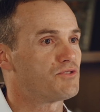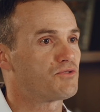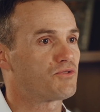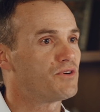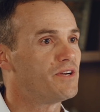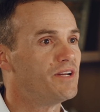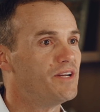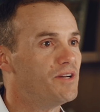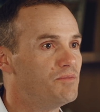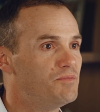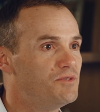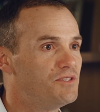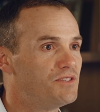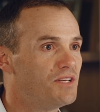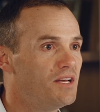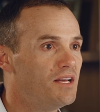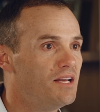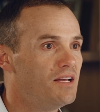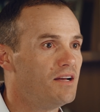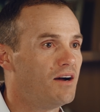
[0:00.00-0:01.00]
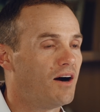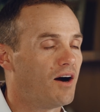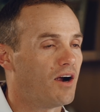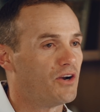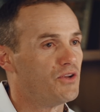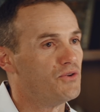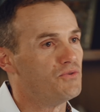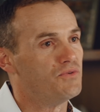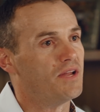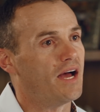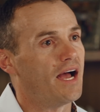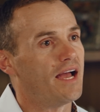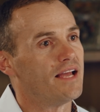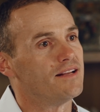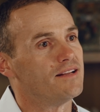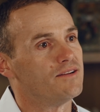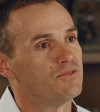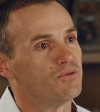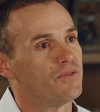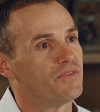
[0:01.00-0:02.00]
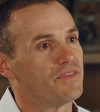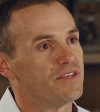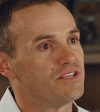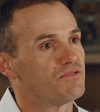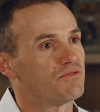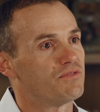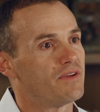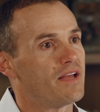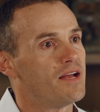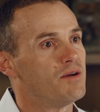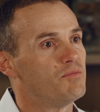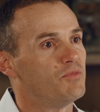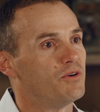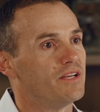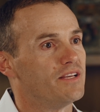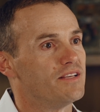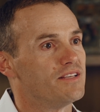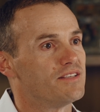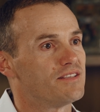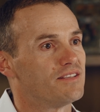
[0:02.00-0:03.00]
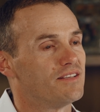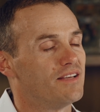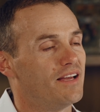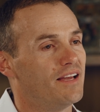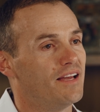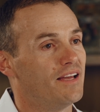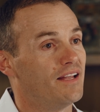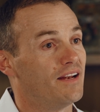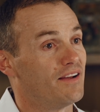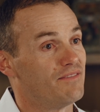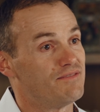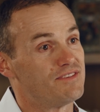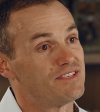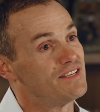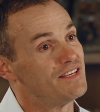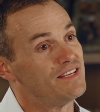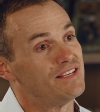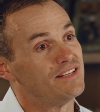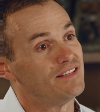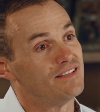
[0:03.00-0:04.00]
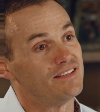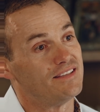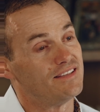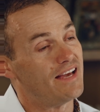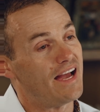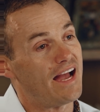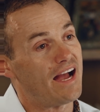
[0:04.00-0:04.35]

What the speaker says: cribs are united with these families. And I've seen the